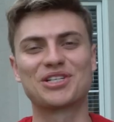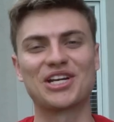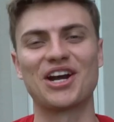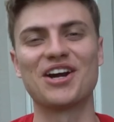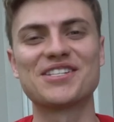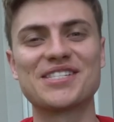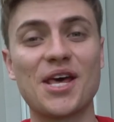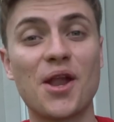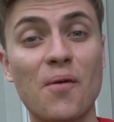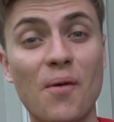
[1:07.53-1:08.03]

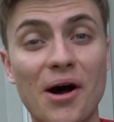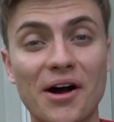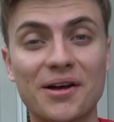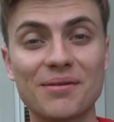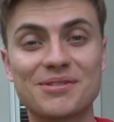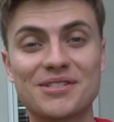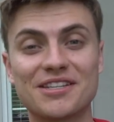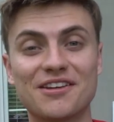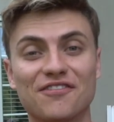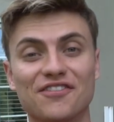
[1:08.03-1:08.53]
Sharers, and
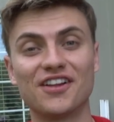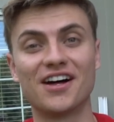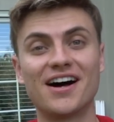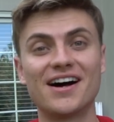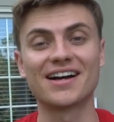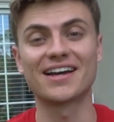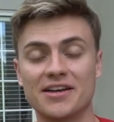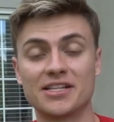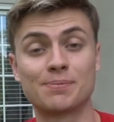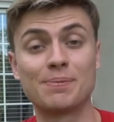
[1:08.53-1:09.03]
welcome to the
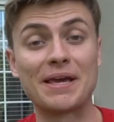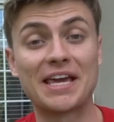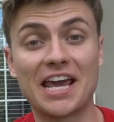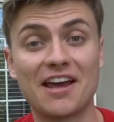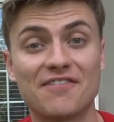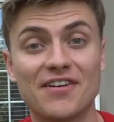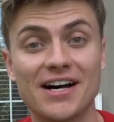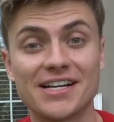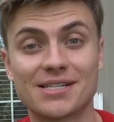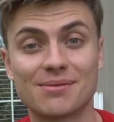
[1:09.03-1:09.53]
vlog. Uh,
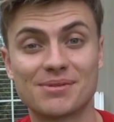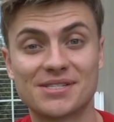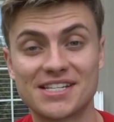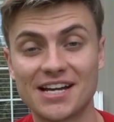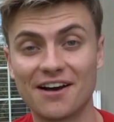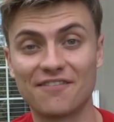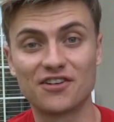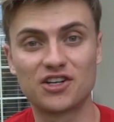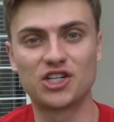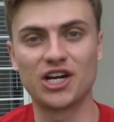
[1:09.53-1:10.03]
speaking of awesome
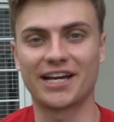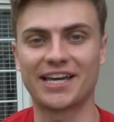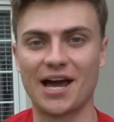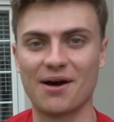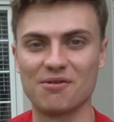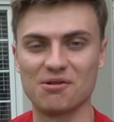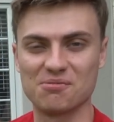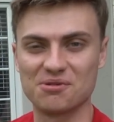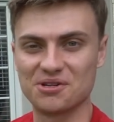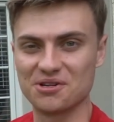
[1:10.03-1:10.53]
stuff, check
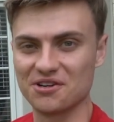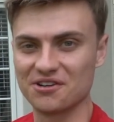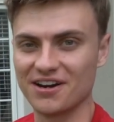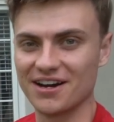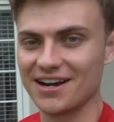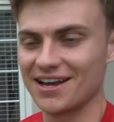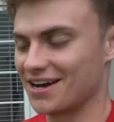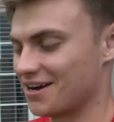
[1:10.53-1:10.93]
out what we're doing right